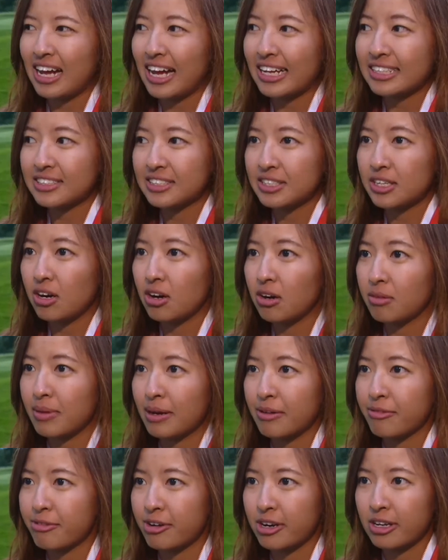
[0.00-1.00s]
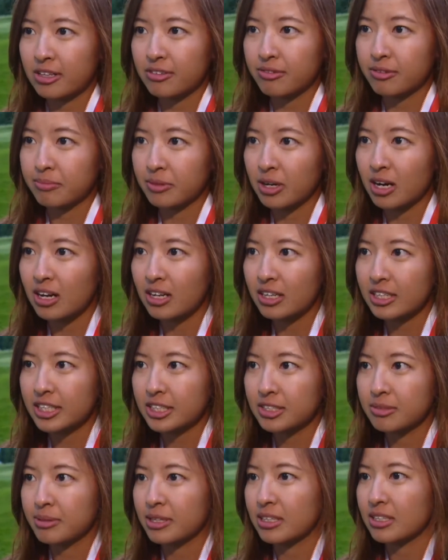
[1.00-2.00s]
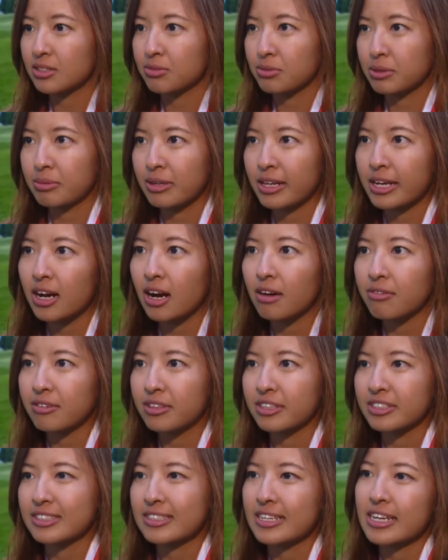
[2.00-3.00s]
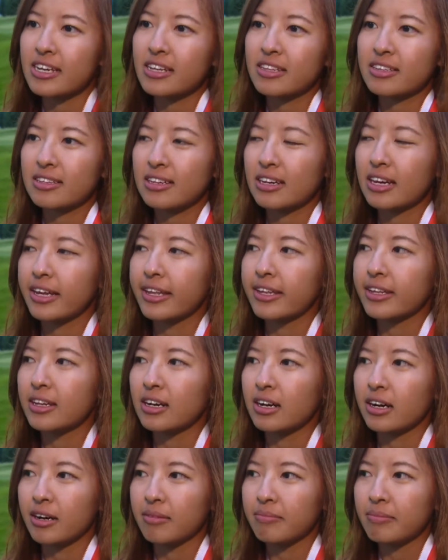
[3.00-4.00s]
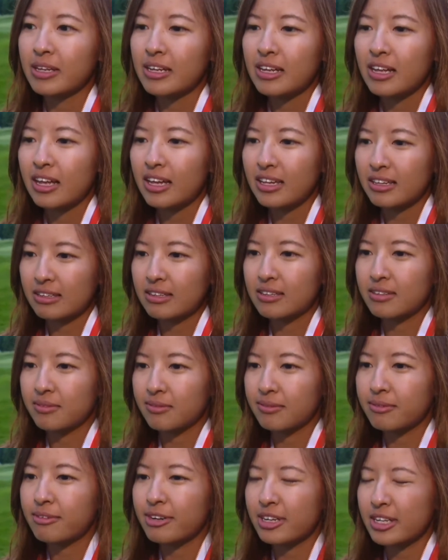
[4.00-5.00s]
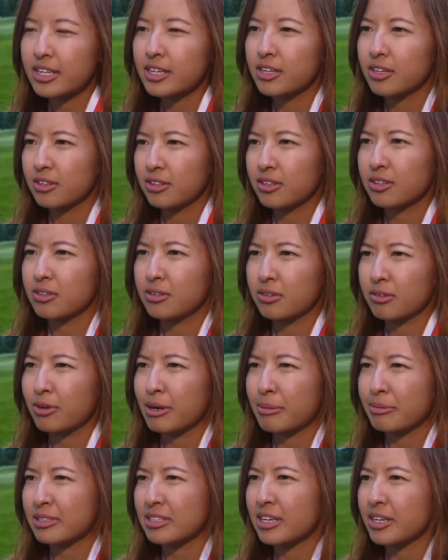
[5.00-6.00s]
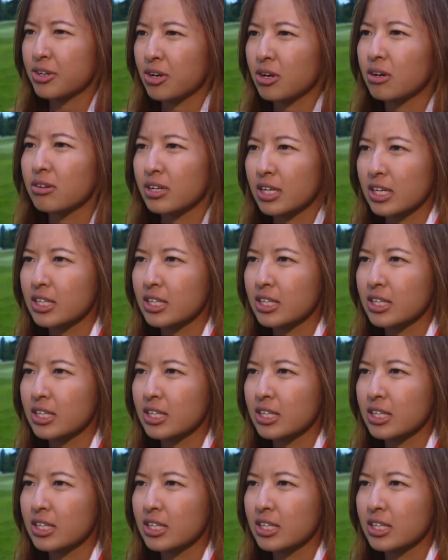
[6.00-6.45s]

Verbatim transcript: I see all my friends from college because we play golf in the States, and uh, it's really good to represent your own